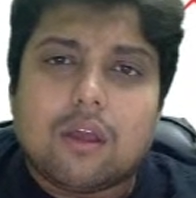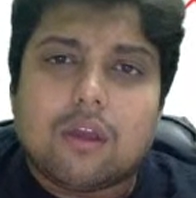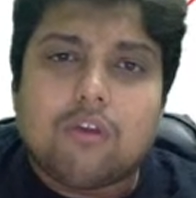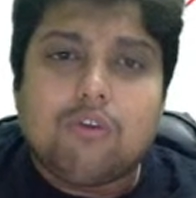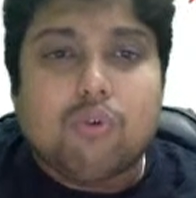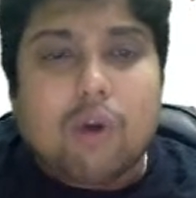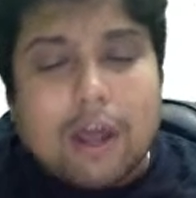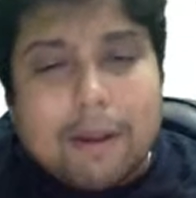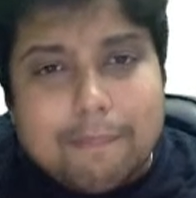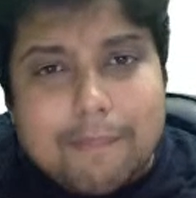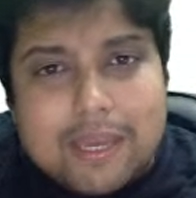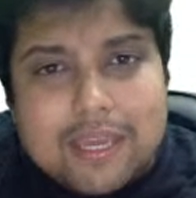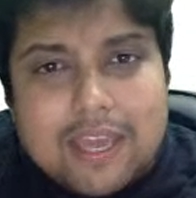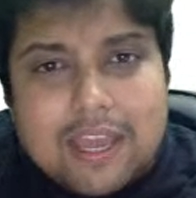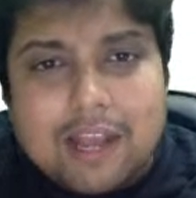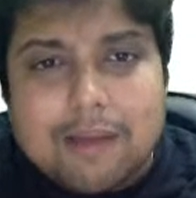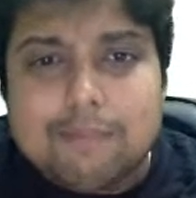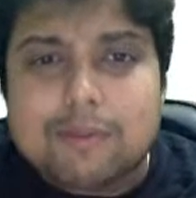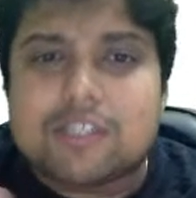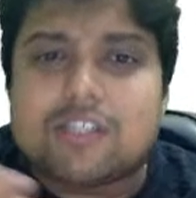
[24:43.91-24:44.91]
You are
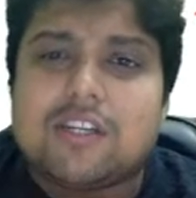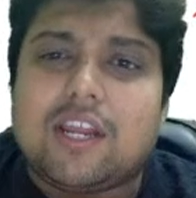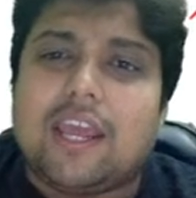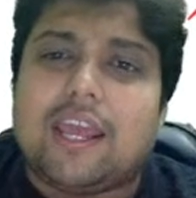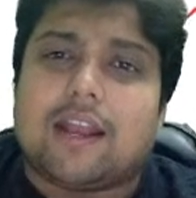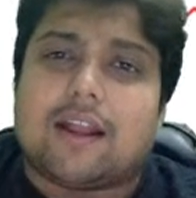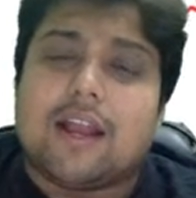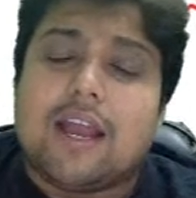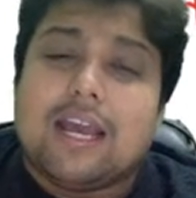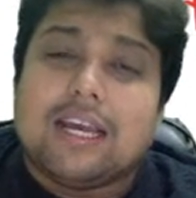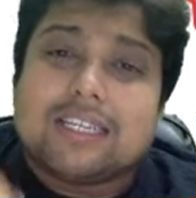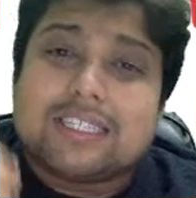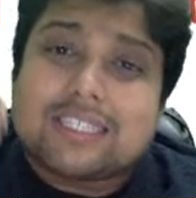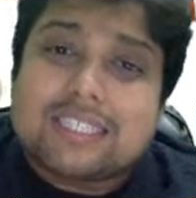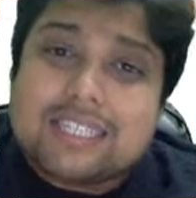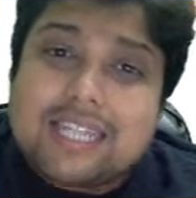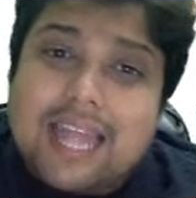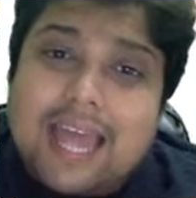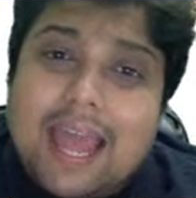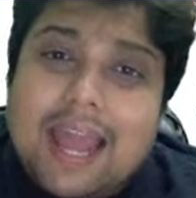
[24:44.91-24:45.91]
making a mistake.
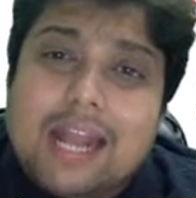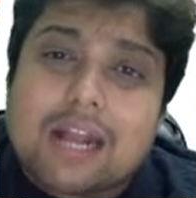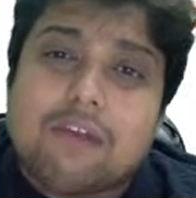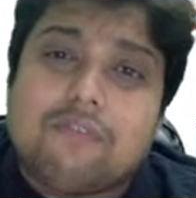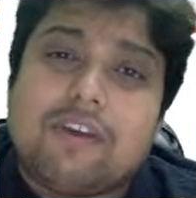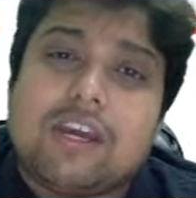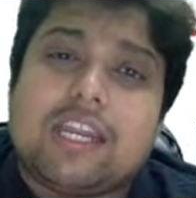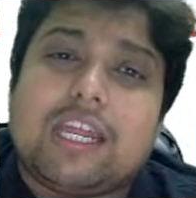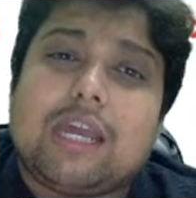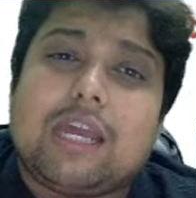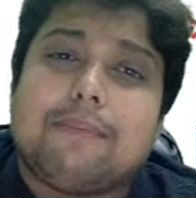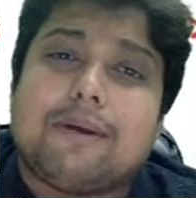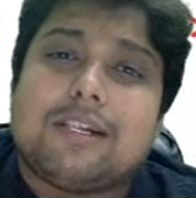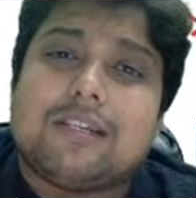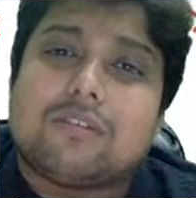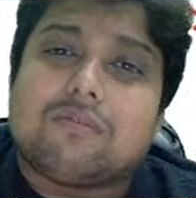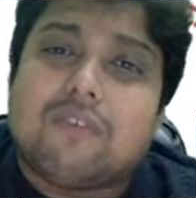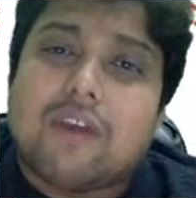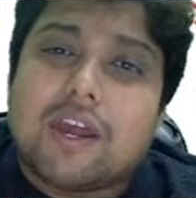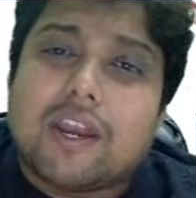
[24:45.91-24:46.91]
Slack
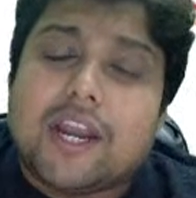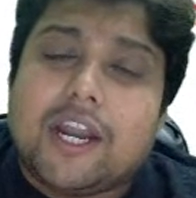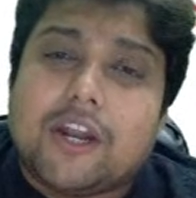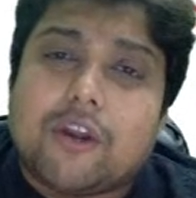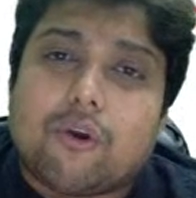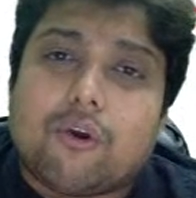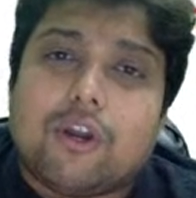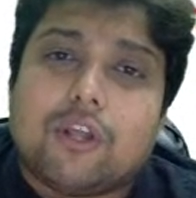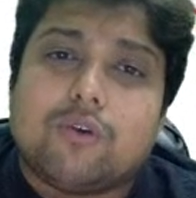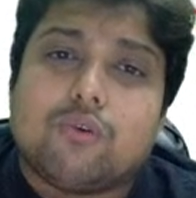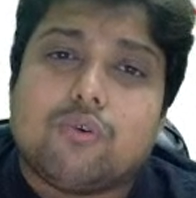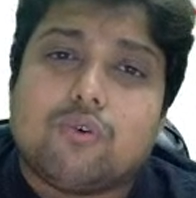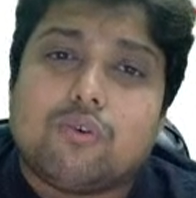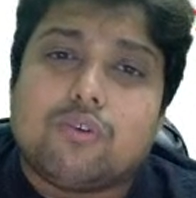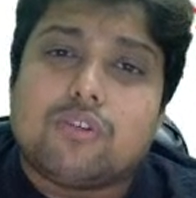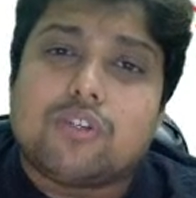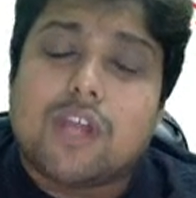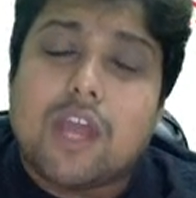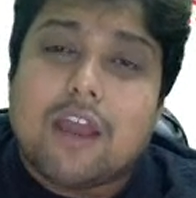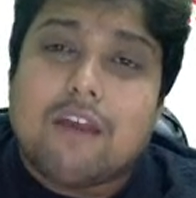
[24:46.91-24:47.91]
variables were
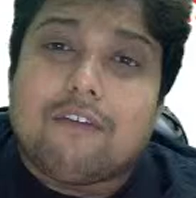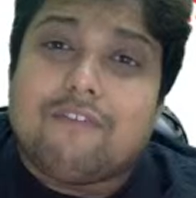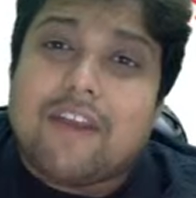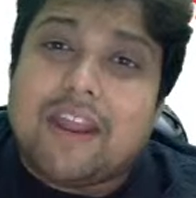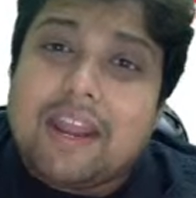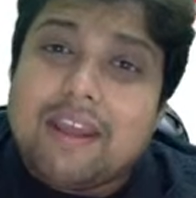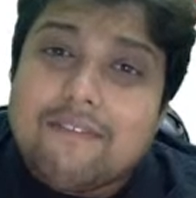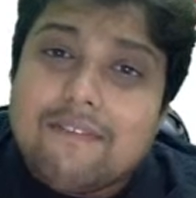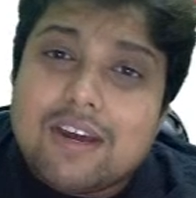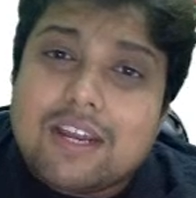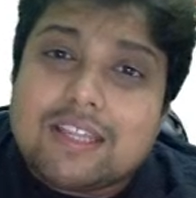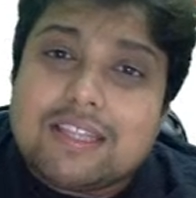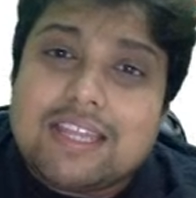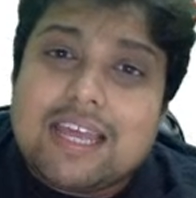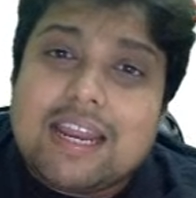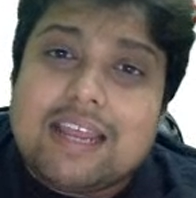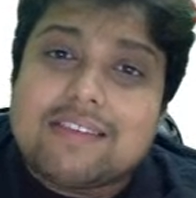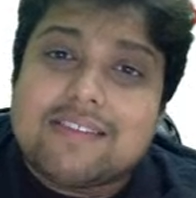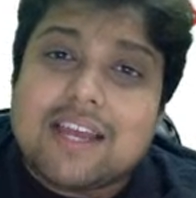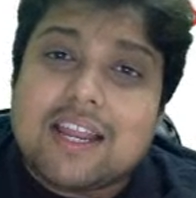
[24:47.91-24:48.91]
introduced whenever
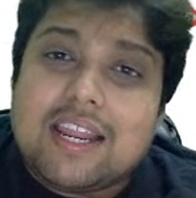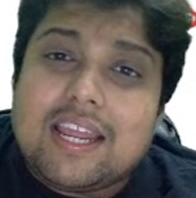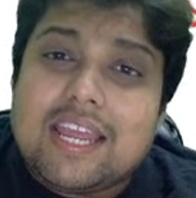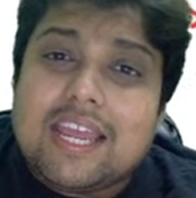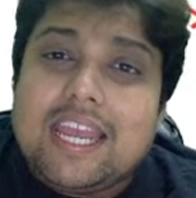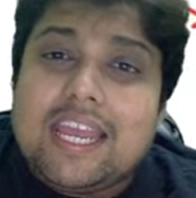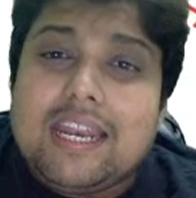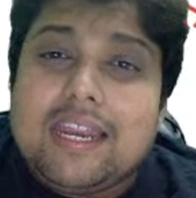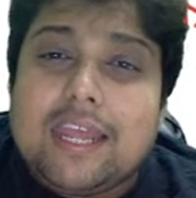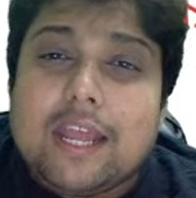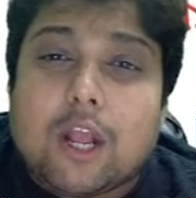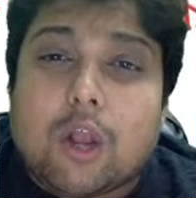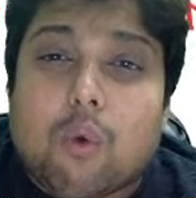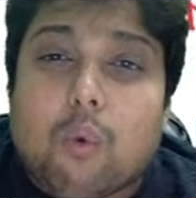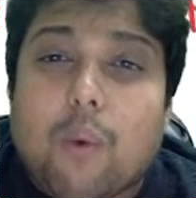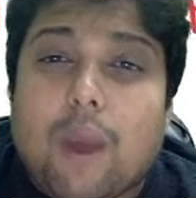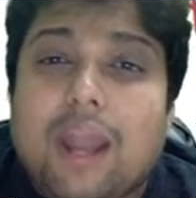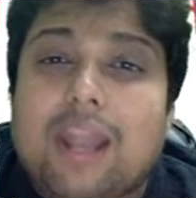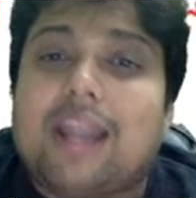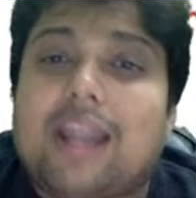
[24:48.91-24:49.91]
there is an
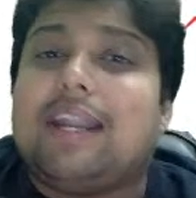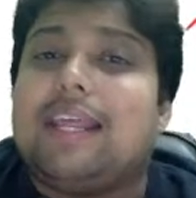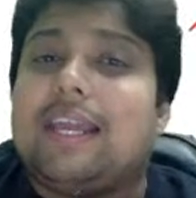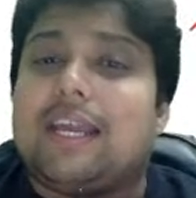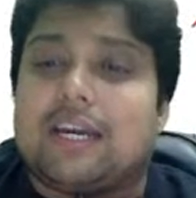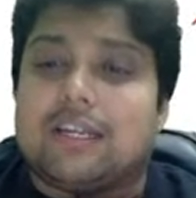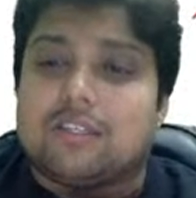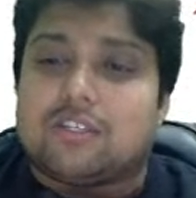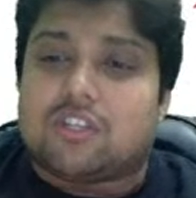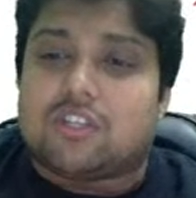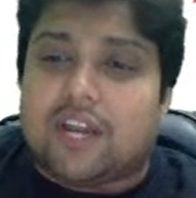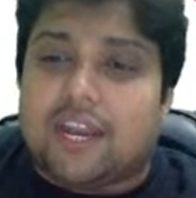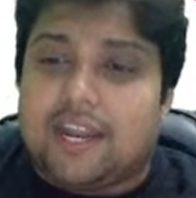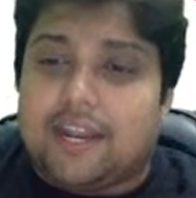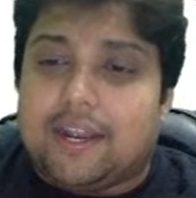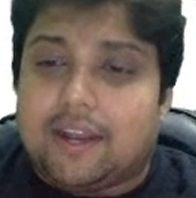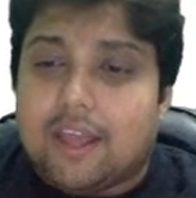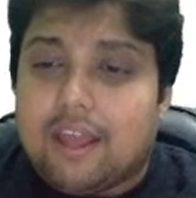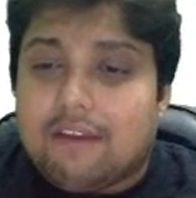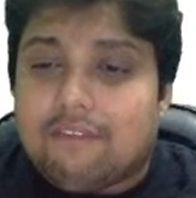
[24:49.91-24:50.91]
inequality
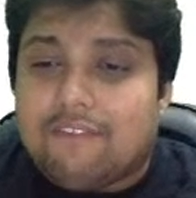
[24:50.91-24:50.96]
constraint,